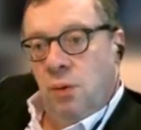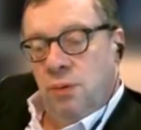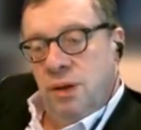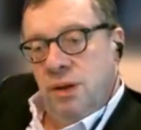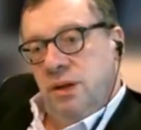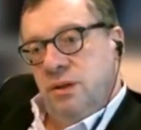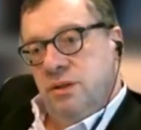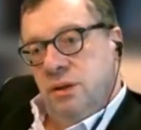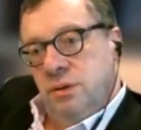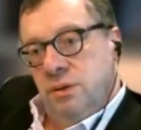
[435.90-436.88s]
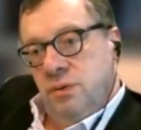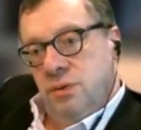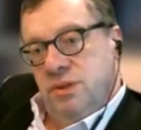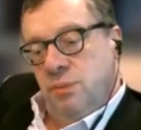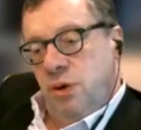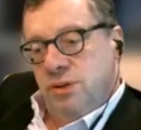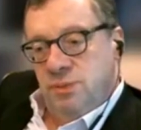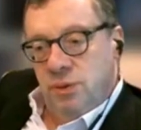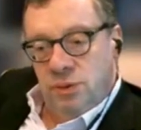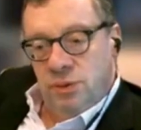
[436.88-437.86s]
already. So there is a
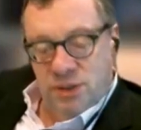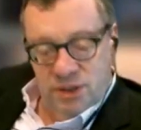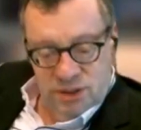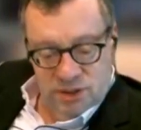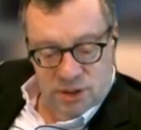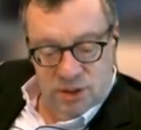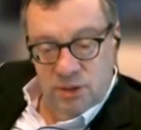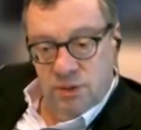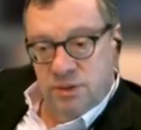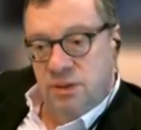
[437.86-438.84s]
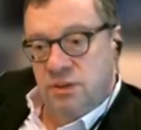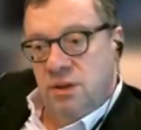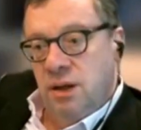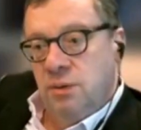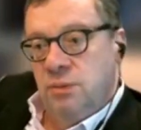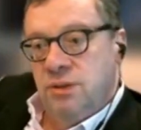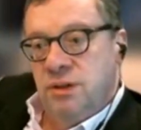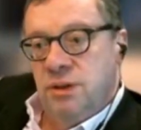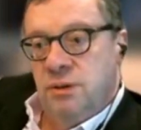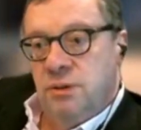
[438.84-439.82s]
possibility to turn those into other
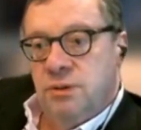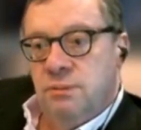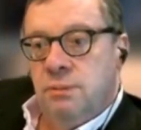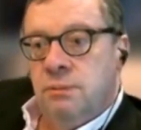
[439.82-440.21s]
materials.